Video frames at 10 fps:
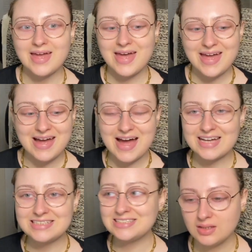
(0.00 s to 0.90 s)
Hey
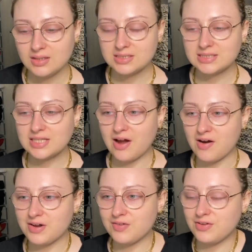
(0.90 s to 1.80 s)
guys, this is like
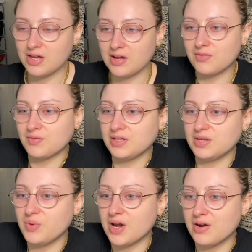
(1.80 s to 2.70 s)
already feeling really
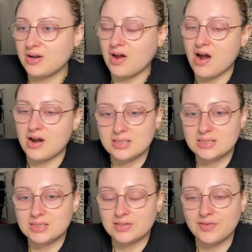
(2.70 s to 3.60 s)
weird and hard
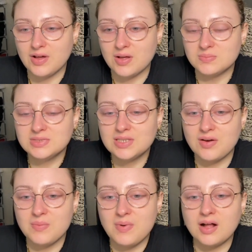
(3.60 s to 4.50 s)
to film, so
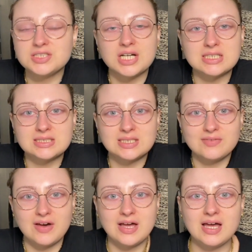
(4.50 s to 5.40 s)
I apologize
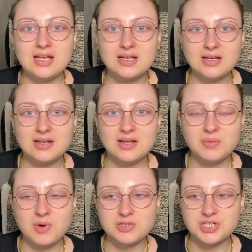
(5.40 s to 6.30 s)
if I get
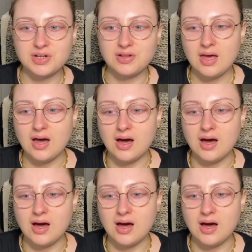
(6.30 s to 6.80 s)
emotional.